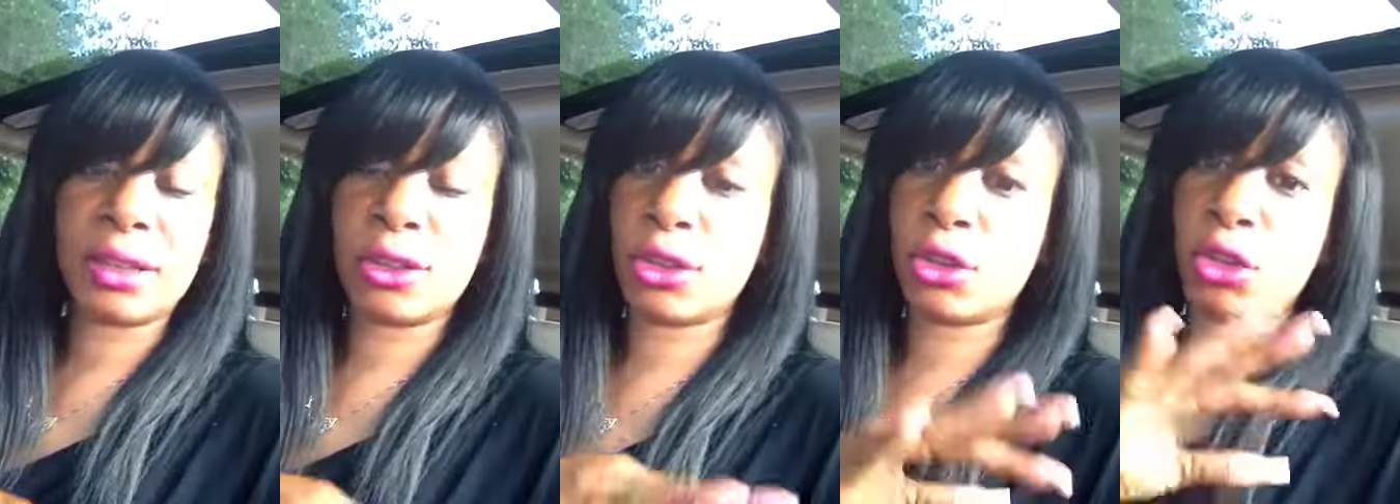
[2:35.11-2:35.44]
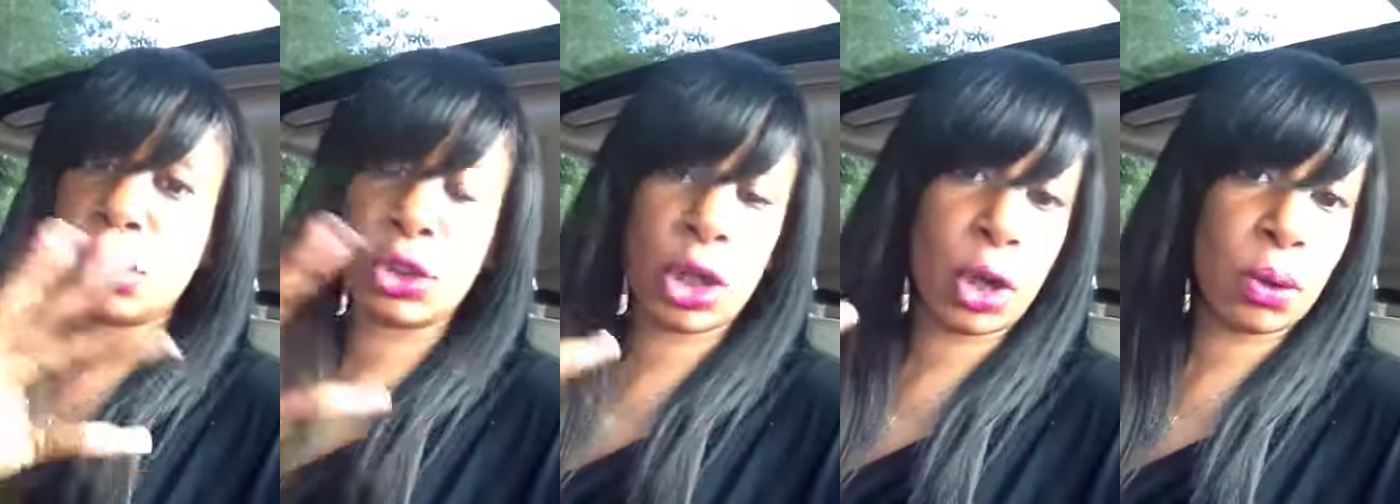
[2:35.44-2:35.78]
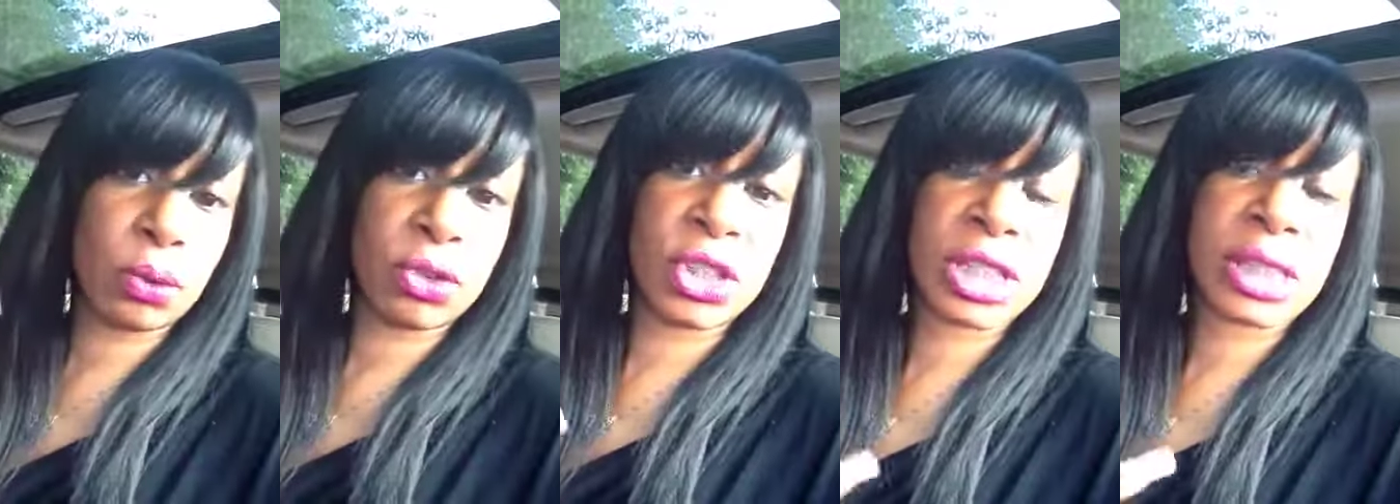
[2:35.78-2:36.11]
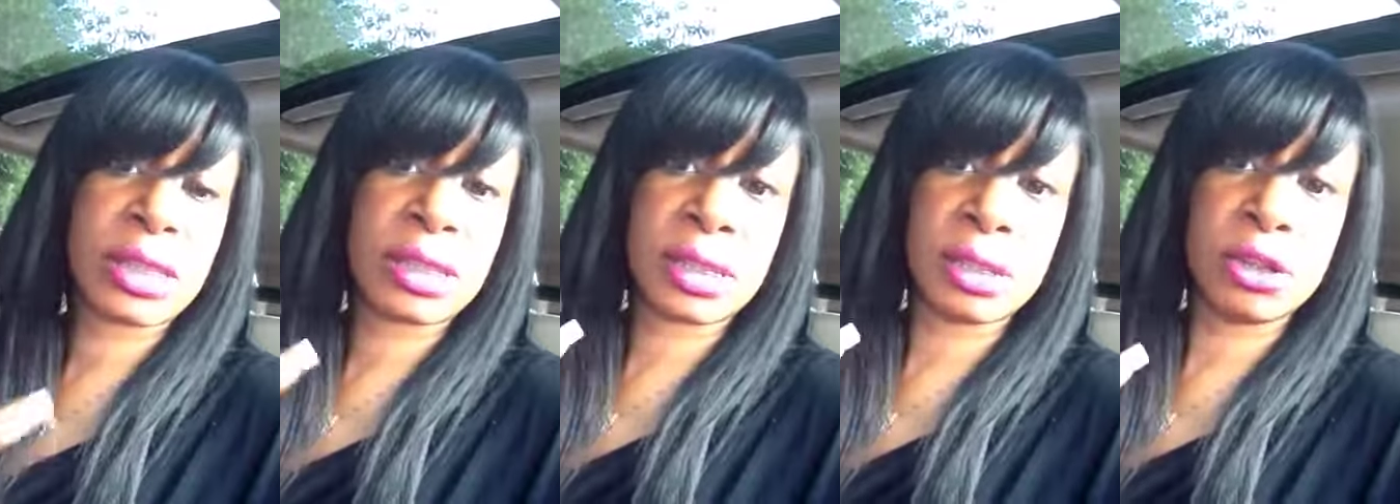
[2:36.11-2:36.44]
you know, just
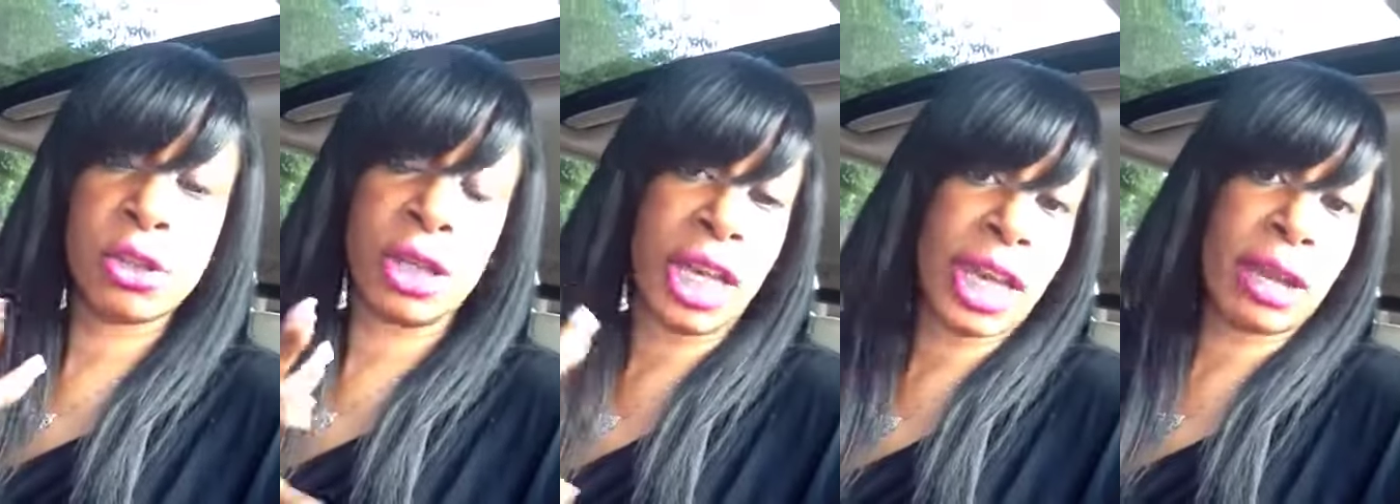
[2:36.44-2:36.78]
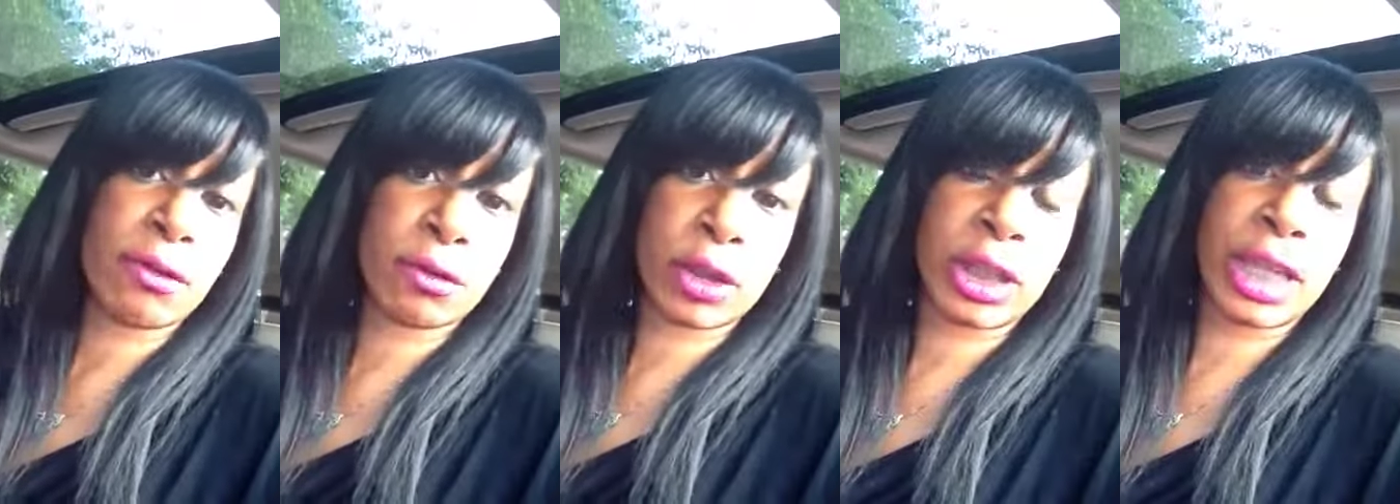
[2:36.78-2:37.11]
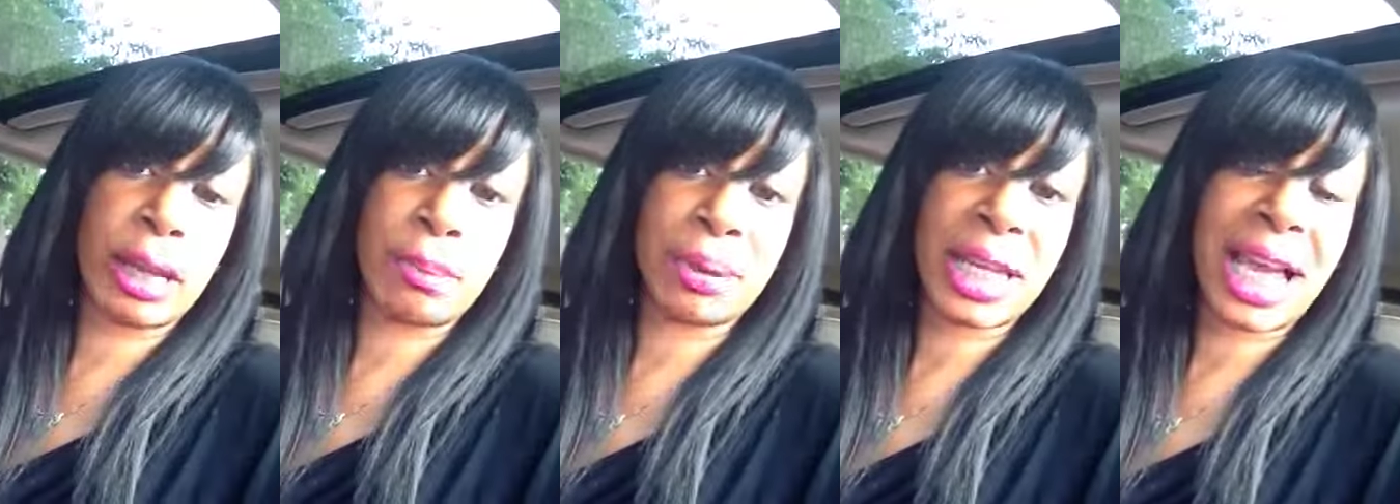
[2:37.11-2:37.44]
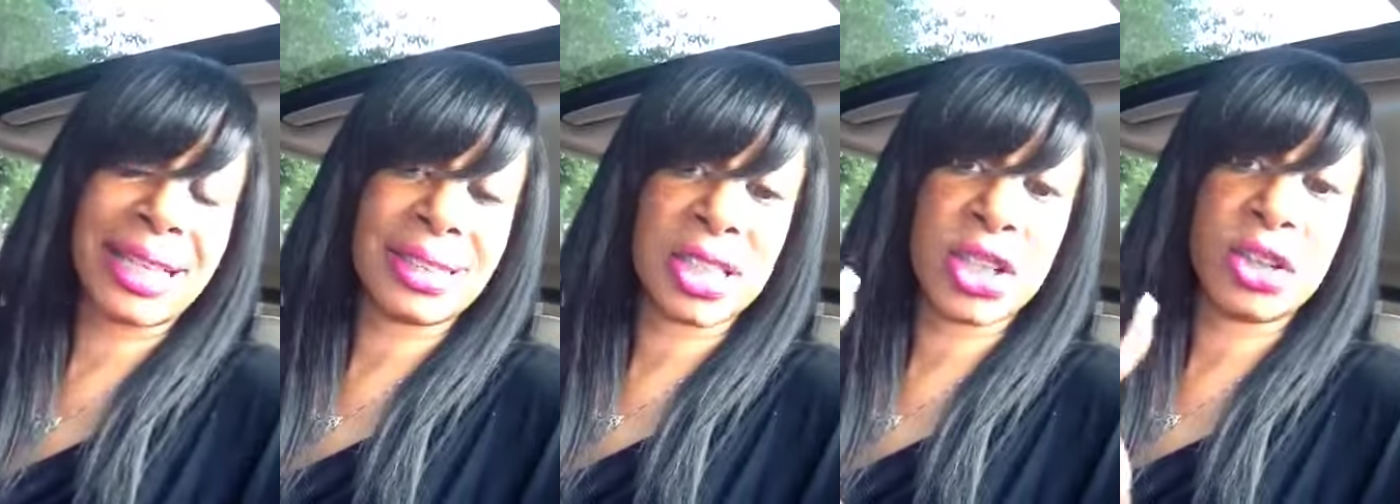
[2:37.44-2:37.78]
you can't really
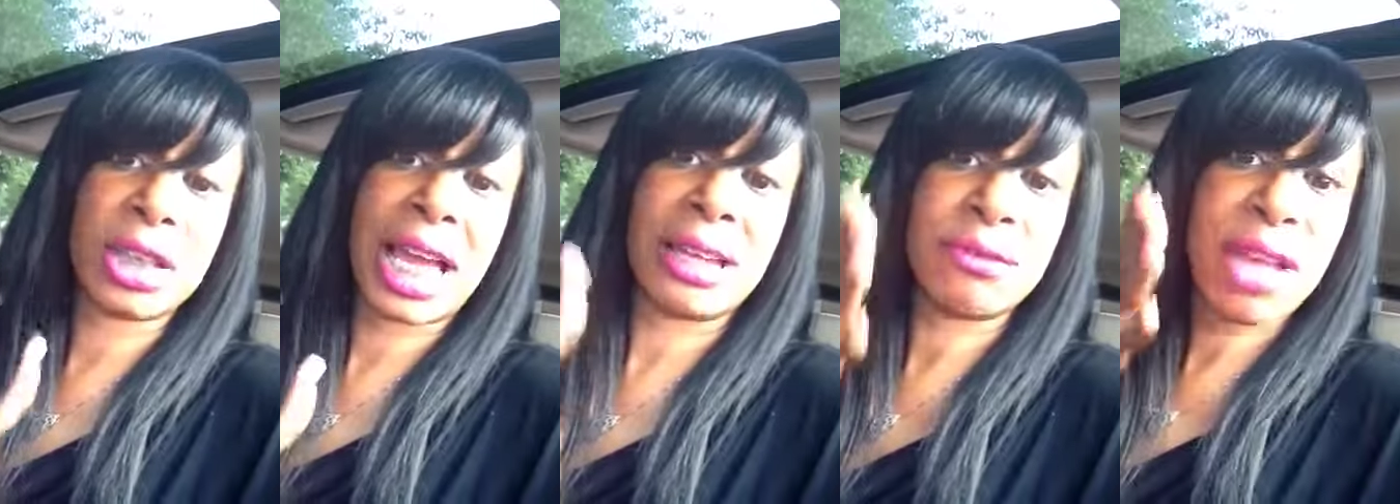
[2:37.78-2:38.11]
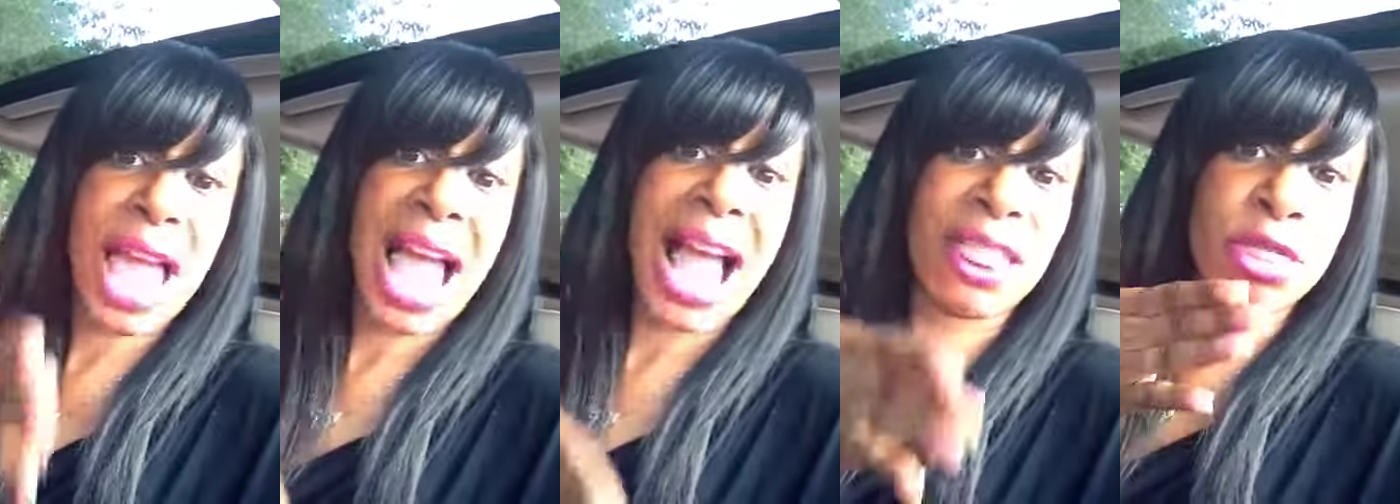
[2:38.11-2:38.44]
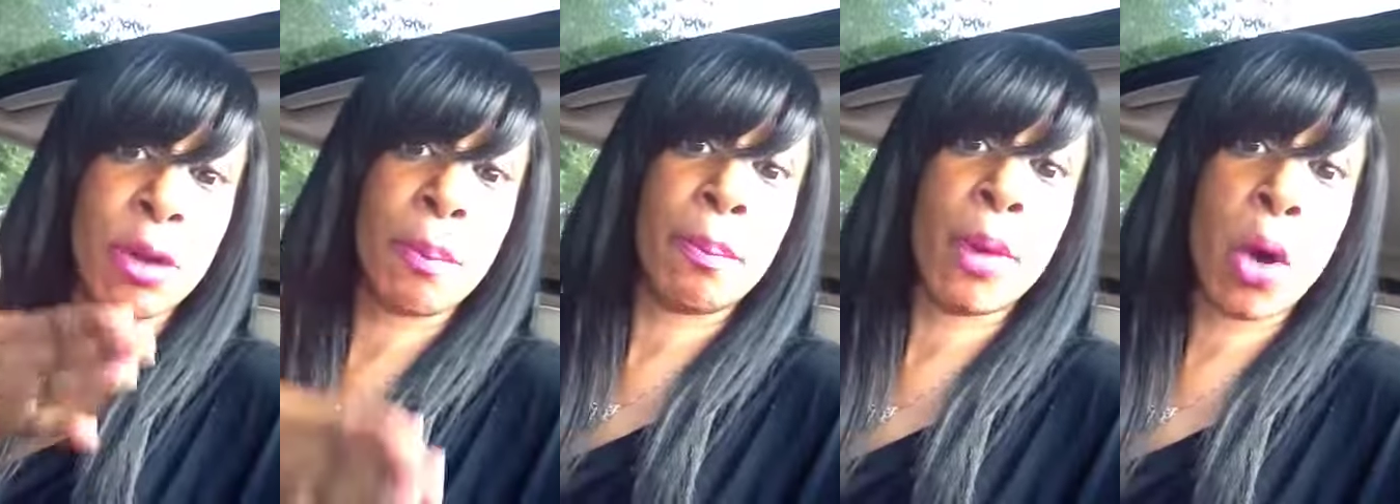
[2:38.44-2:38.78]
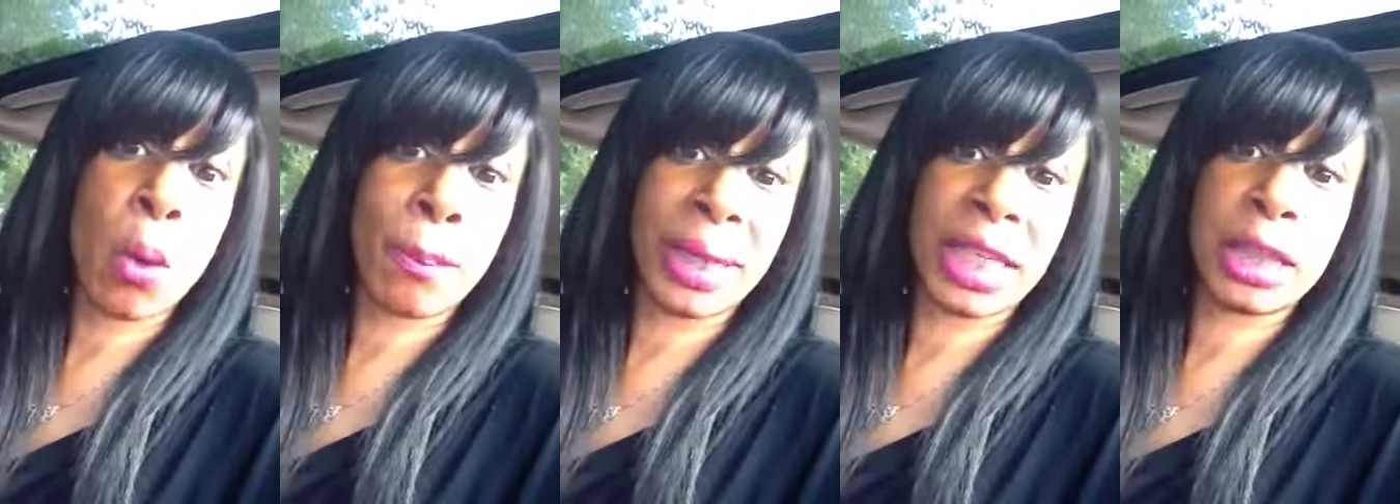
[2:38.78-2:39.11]
apply to your life at the
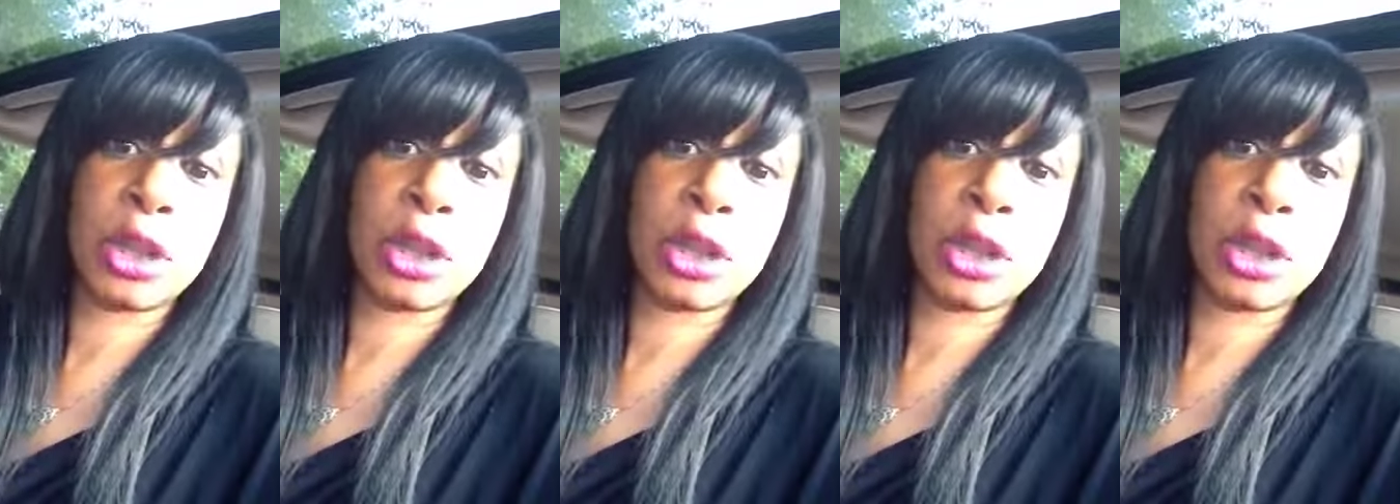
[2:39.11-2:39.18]
moment.